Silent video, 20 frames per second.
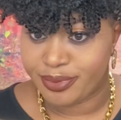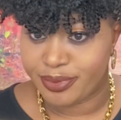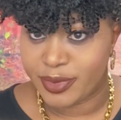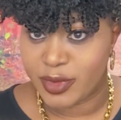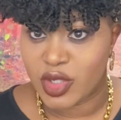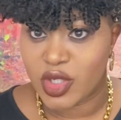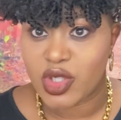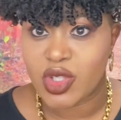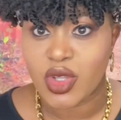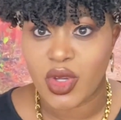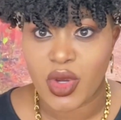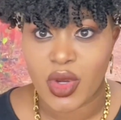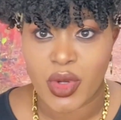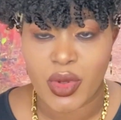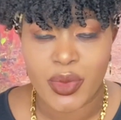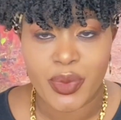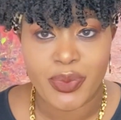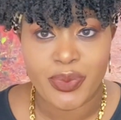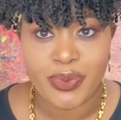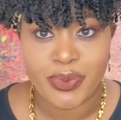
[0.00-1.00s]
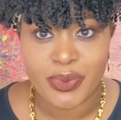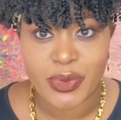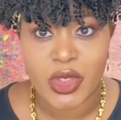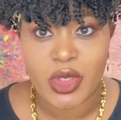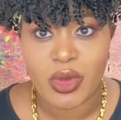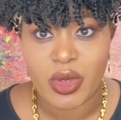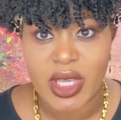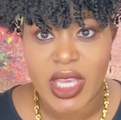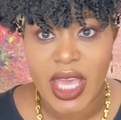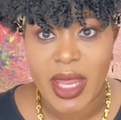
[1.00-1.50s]
So
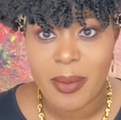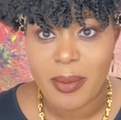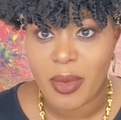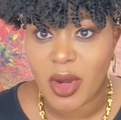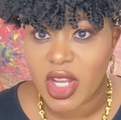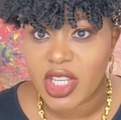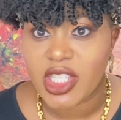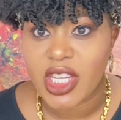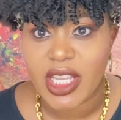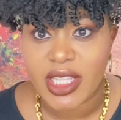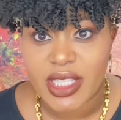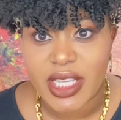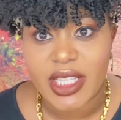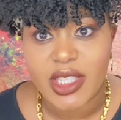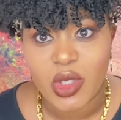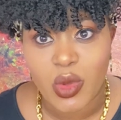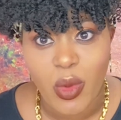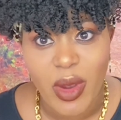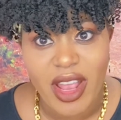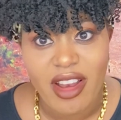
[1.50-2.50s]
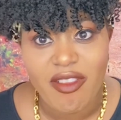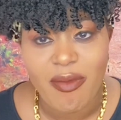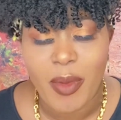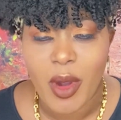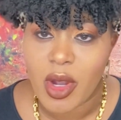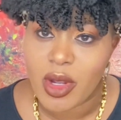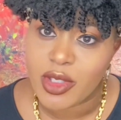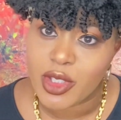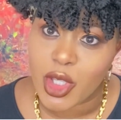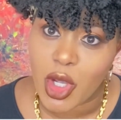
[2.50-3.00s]
you can budget a
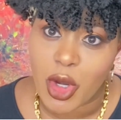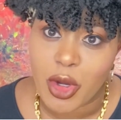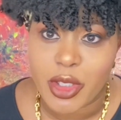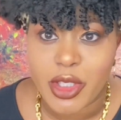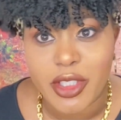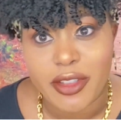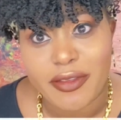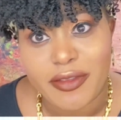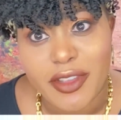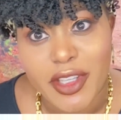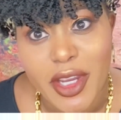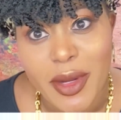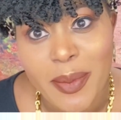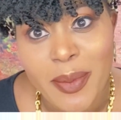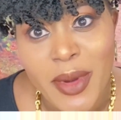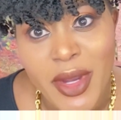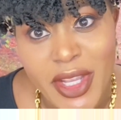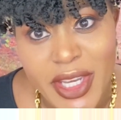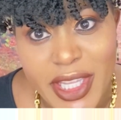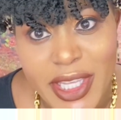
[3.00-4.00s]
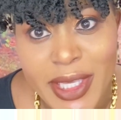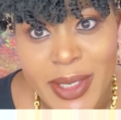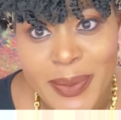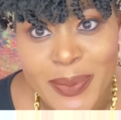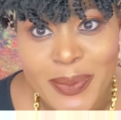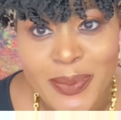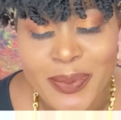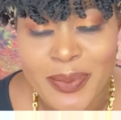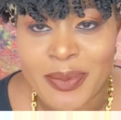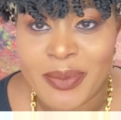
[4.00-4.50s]
£12 out of your money
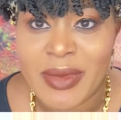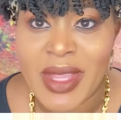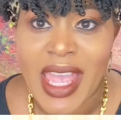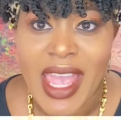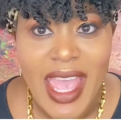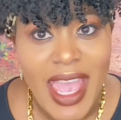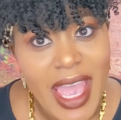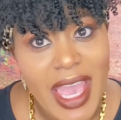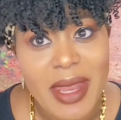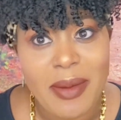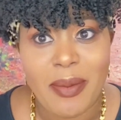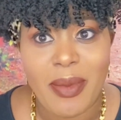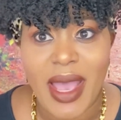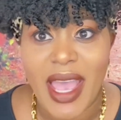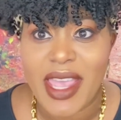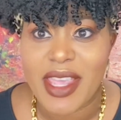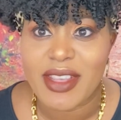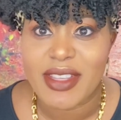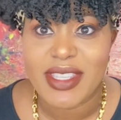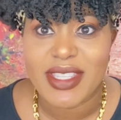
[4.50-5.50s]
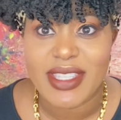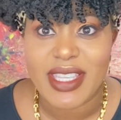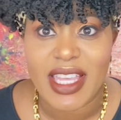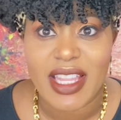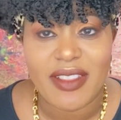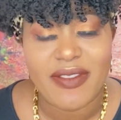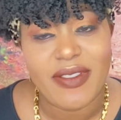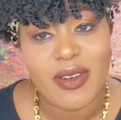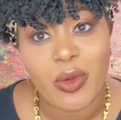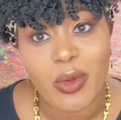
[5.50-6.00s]
and buy
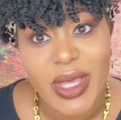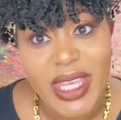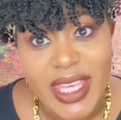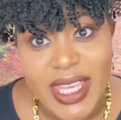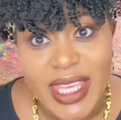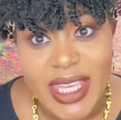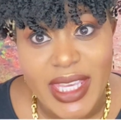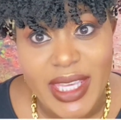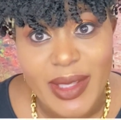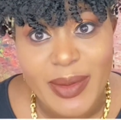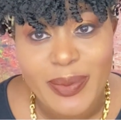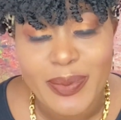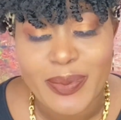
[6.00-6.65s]
yourself a wiggy.